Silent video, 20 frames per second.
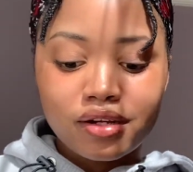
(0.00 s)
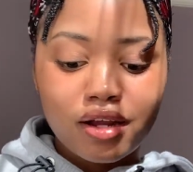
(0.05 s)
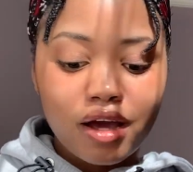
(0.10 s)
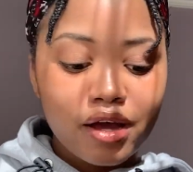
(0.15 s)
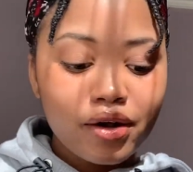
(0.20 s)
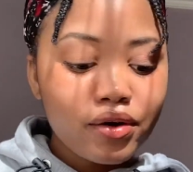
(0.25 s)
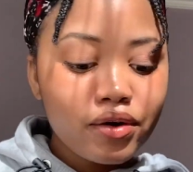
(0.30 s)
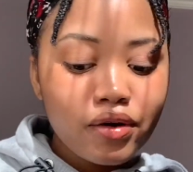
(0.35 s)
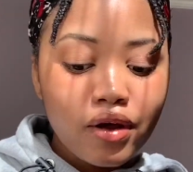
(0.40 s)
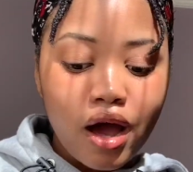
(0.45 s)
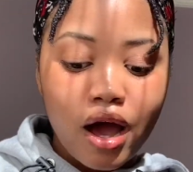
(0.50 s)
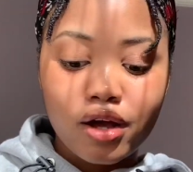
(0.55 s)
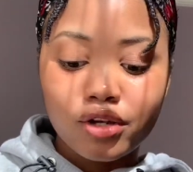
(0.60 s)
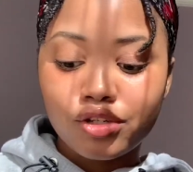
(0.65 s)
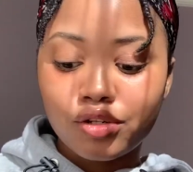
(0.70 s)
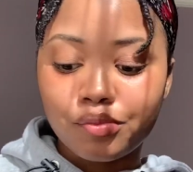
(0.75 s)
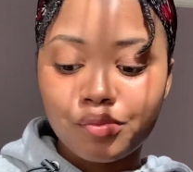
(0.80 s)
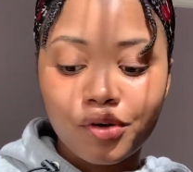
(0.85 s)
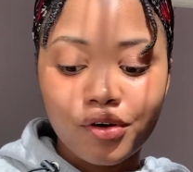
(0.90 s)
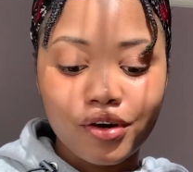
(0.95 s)
I don't know how
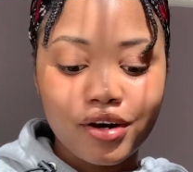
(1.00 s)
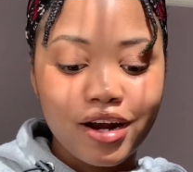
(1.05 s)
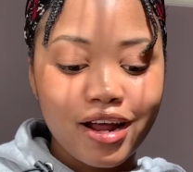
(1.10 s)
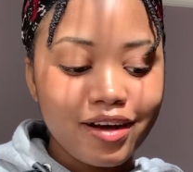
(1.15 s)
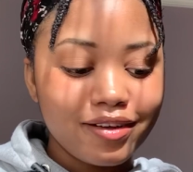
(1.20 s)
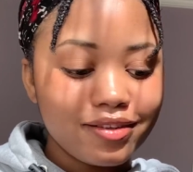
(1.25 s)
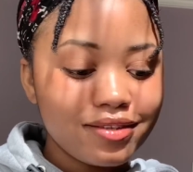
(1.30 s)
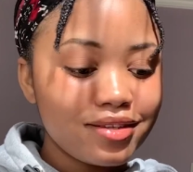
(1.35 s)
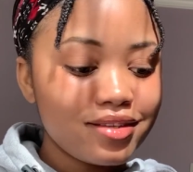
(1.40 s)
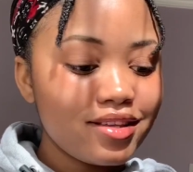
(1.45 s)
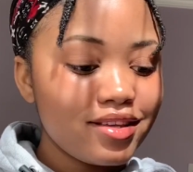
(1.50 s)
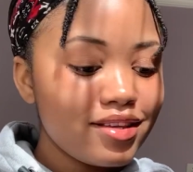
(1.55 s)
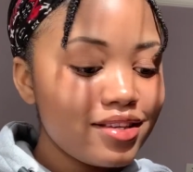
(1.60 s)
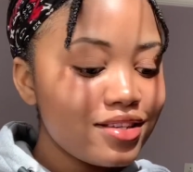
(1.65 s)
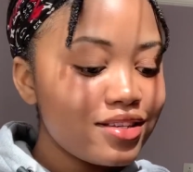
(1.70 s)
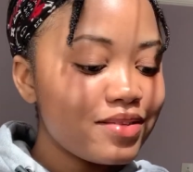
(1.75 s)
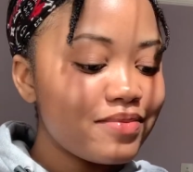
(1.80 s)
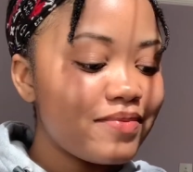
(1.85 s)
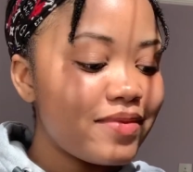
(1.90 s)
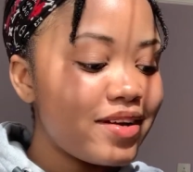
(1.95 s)
to pronounce
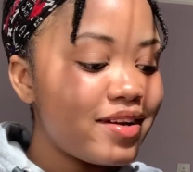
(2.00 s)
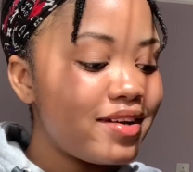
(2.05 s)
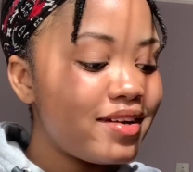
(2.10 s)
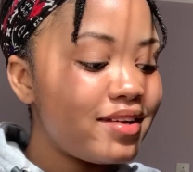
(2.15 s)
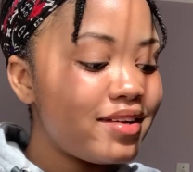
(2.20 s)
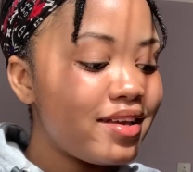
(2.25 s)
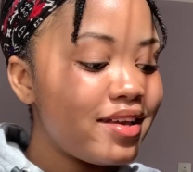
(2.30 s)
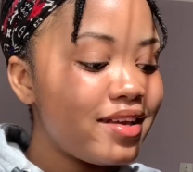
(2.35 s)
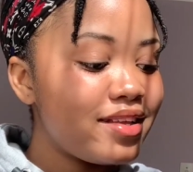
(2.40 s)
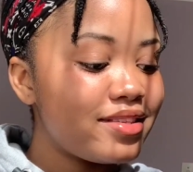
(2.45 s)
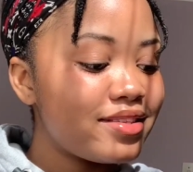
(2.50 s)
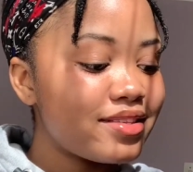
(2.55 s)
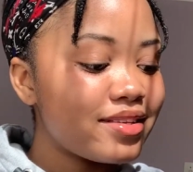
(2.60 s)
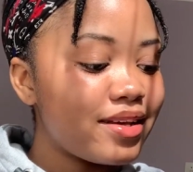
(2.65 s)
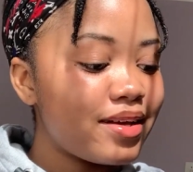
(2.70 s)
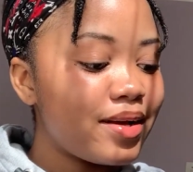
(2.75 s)
this, but it's